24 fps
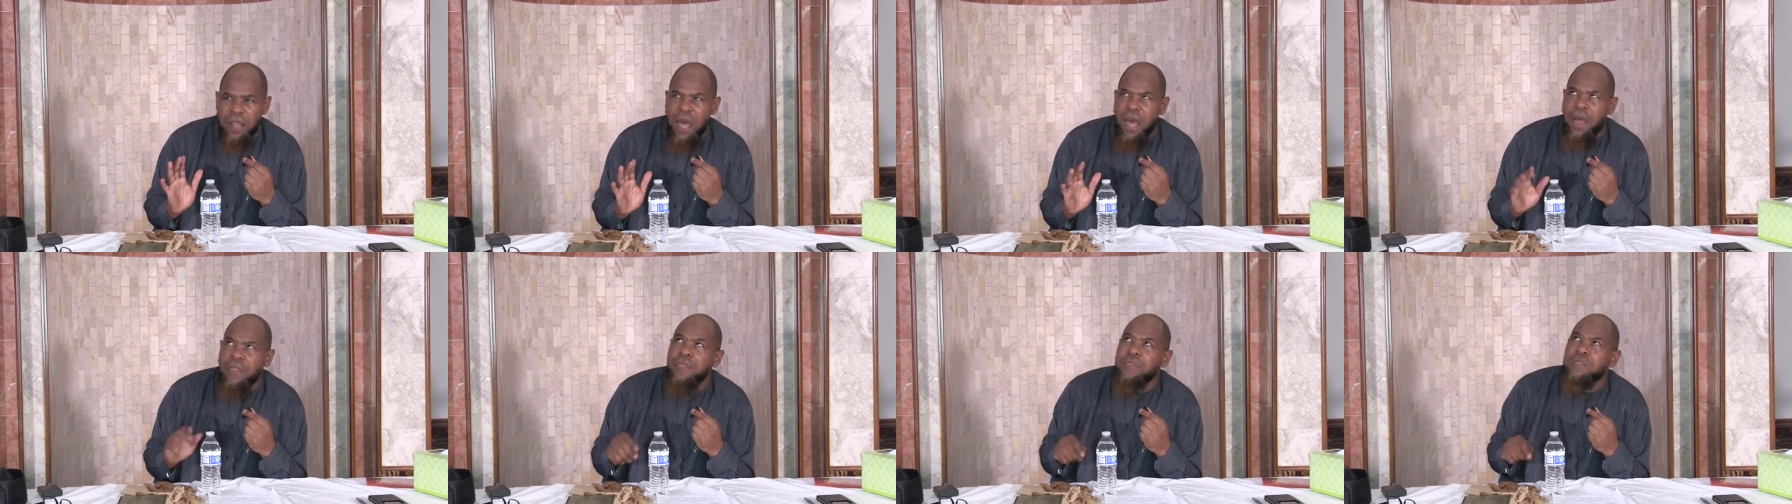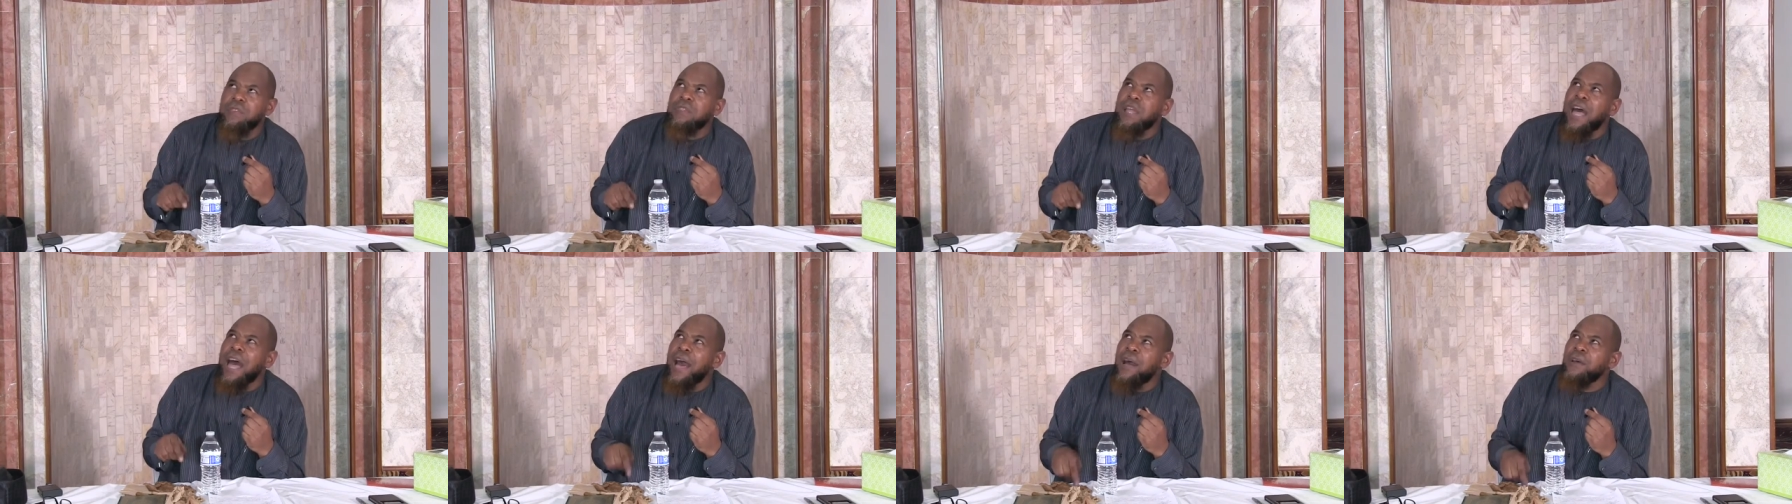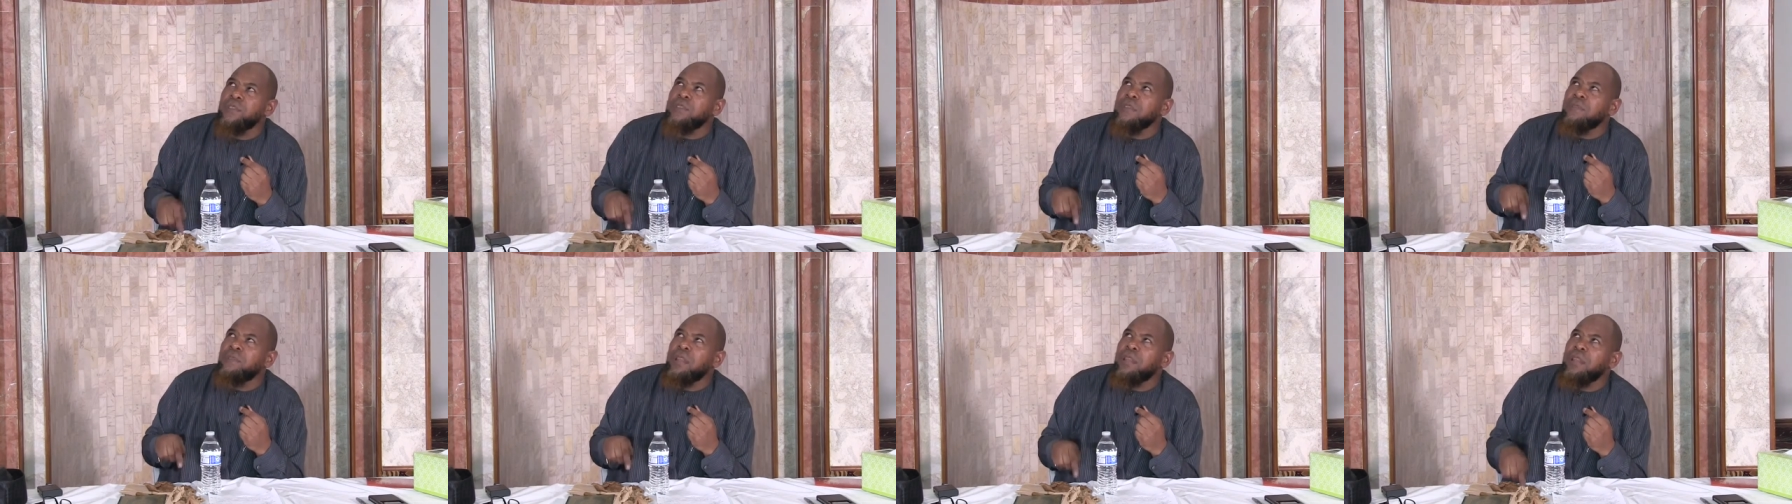Allah. This is the
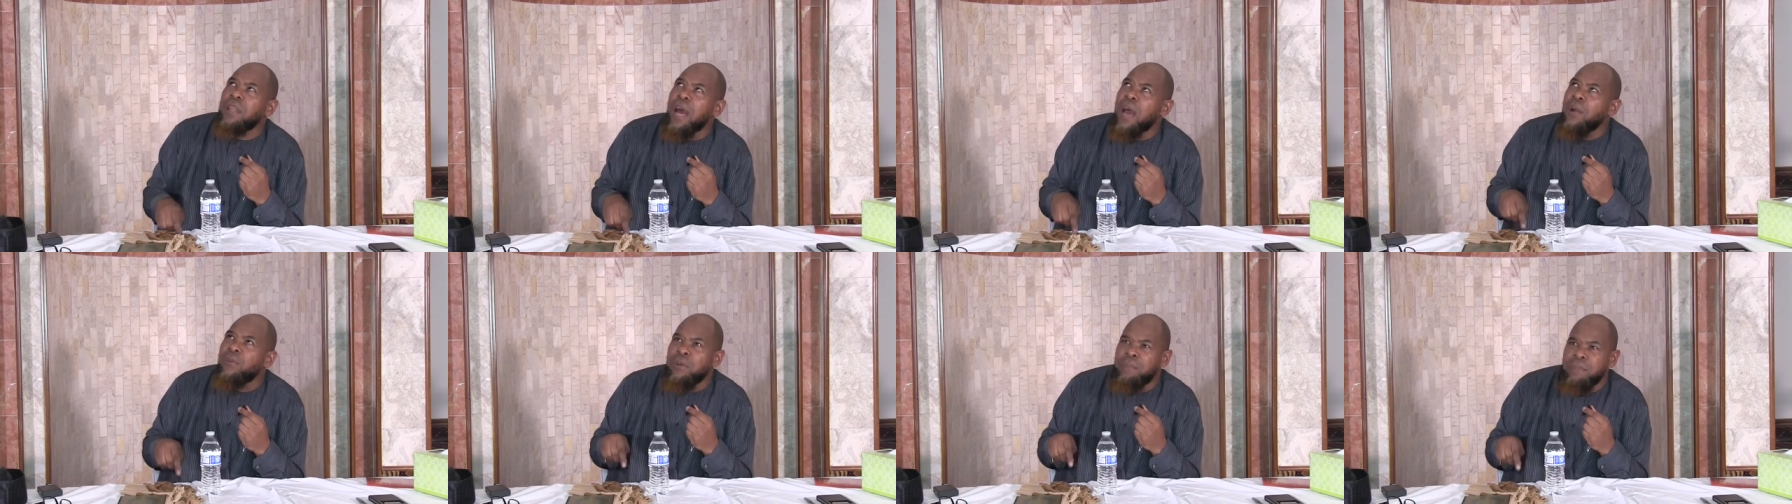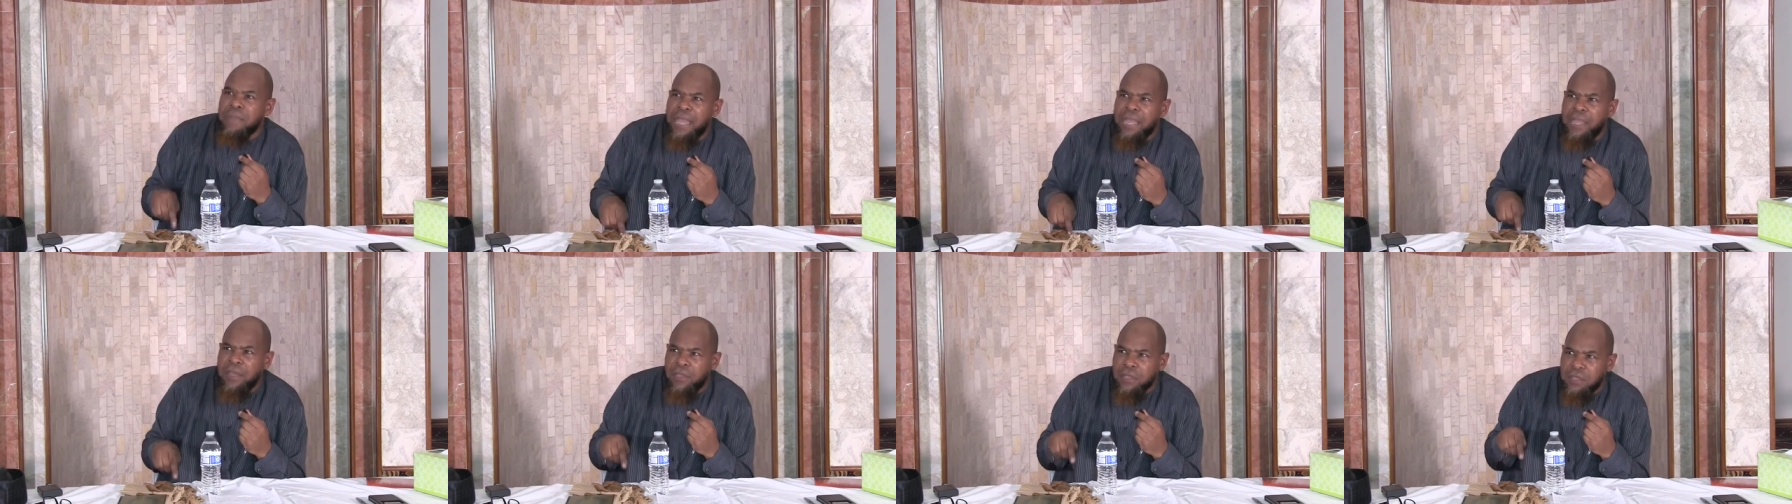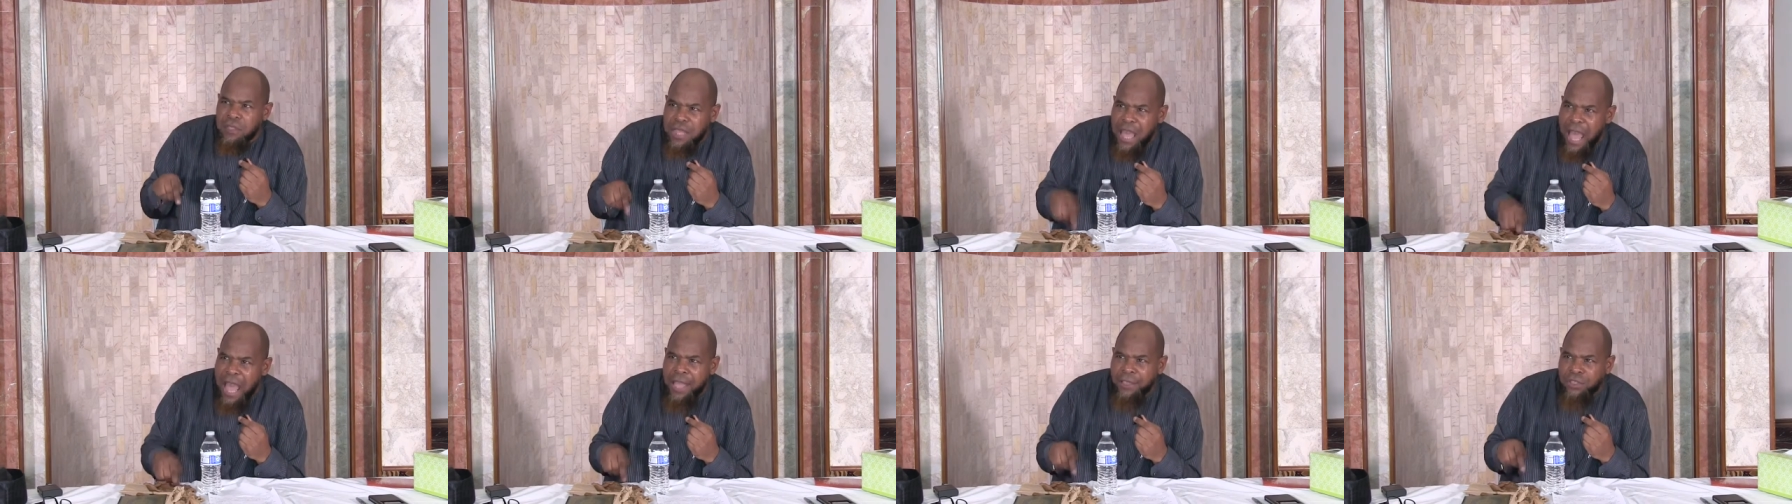house of Allah. We're making
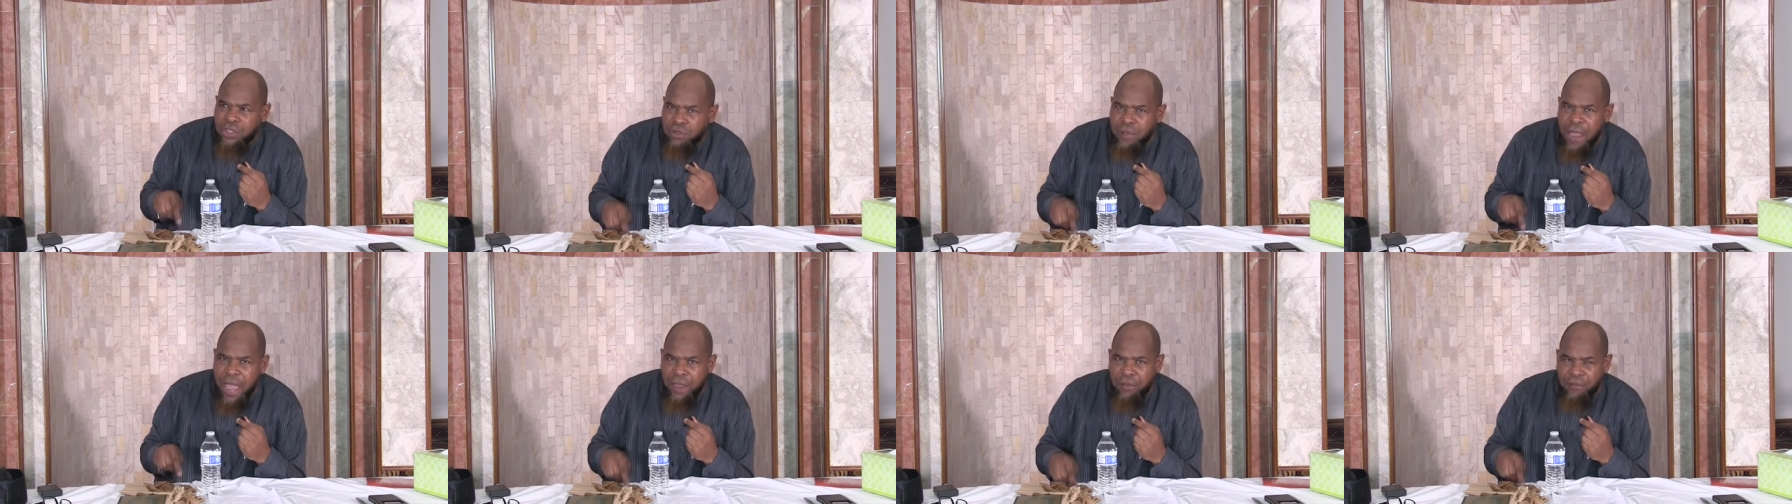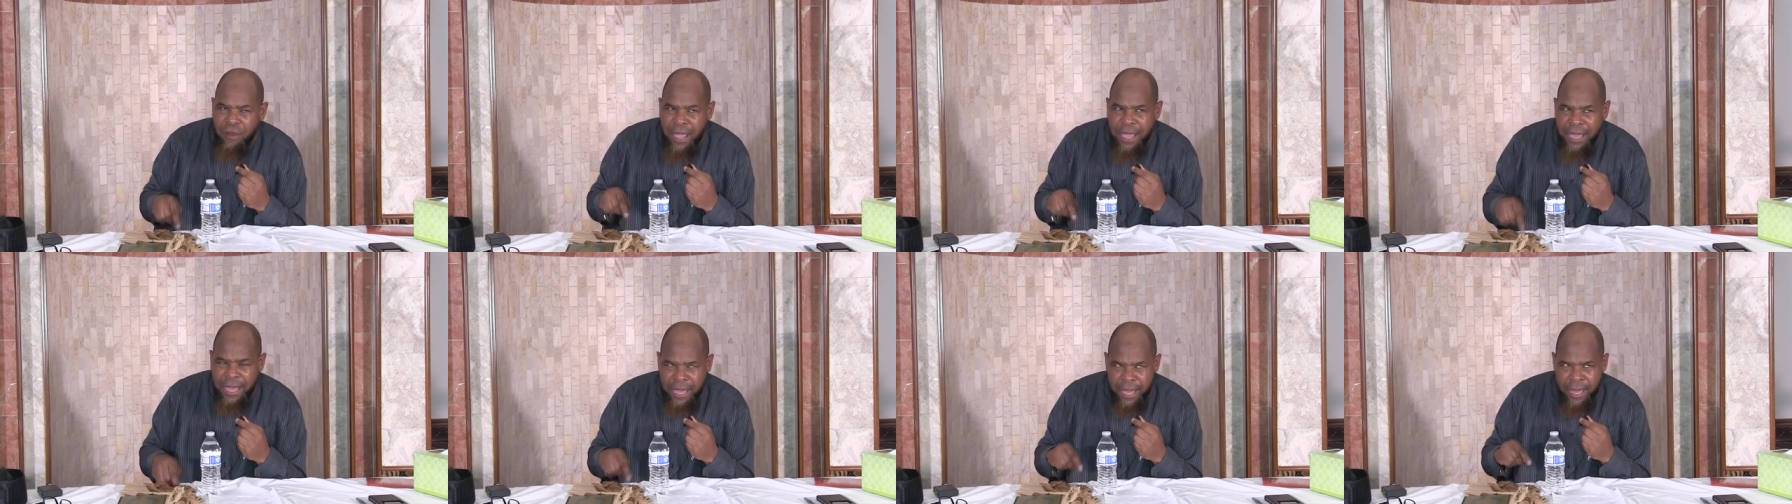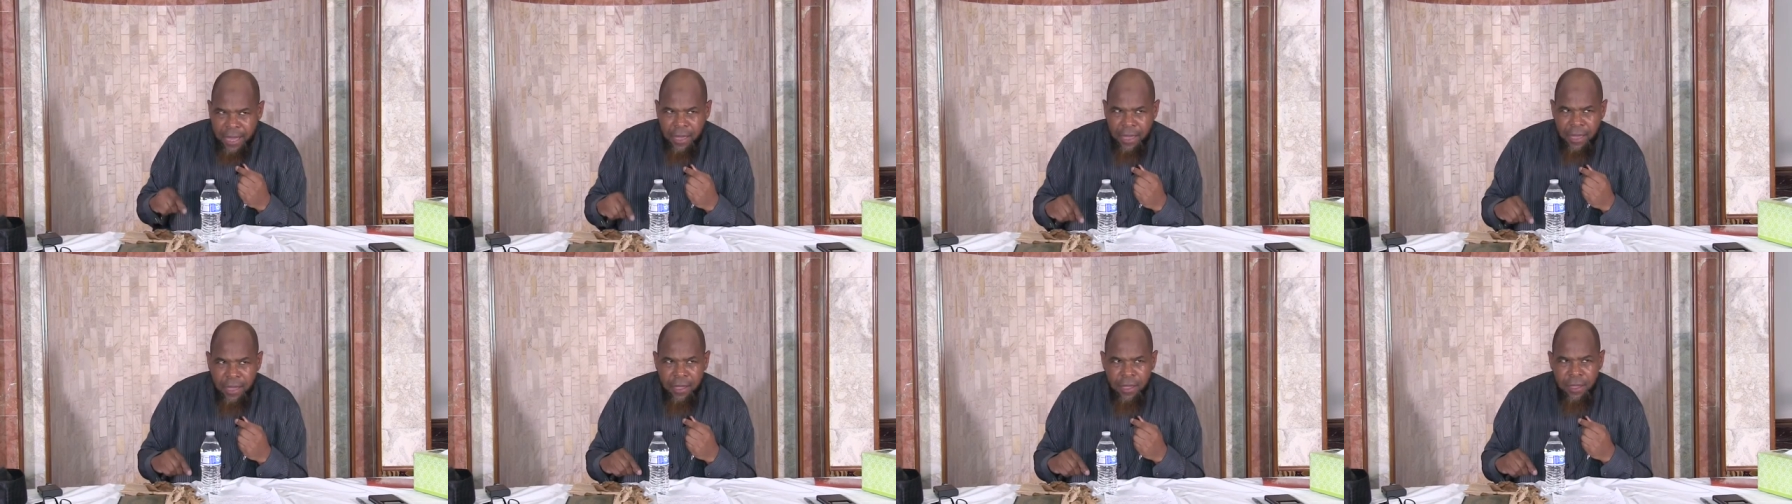this contract right
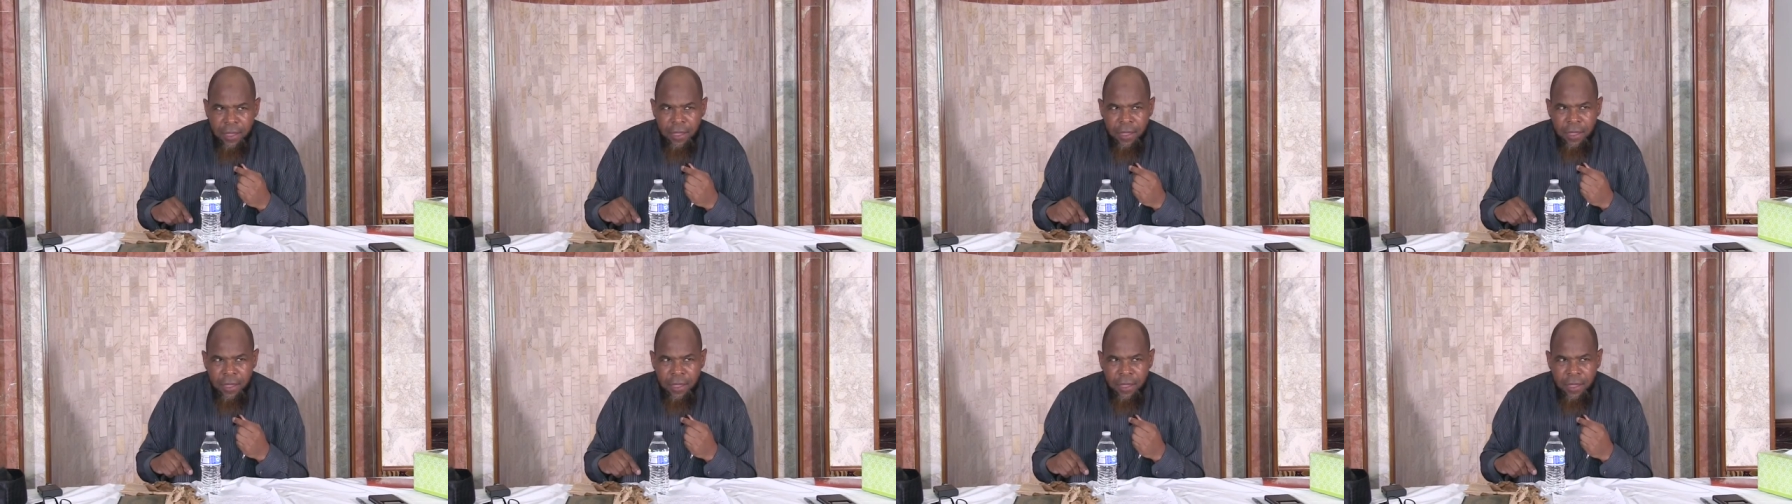here.